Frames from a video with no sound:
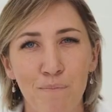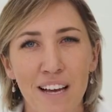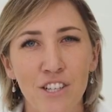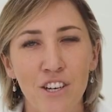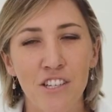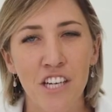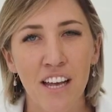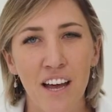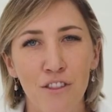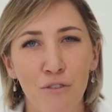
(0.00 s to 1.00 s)
Make sure you
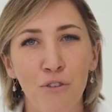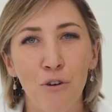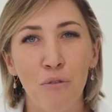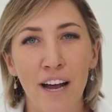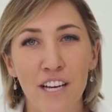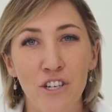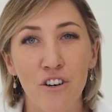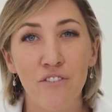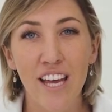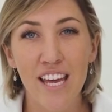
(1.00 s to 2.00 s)
check out the full range
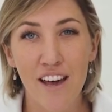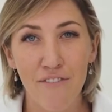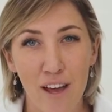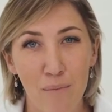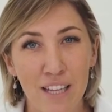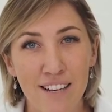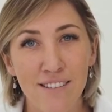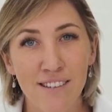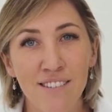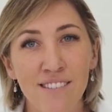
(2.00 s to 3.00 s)
of EFM
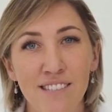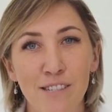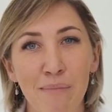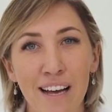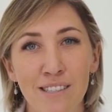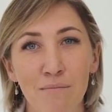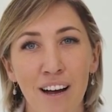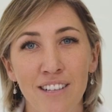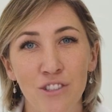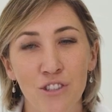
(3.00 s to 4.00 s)
lenses to
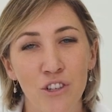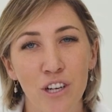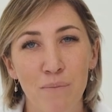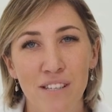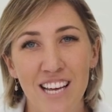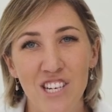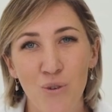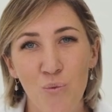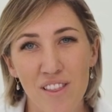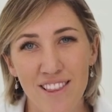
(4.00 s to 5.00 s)
maximize your shooting
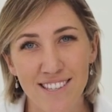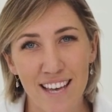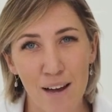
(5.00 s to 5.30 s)
potential with this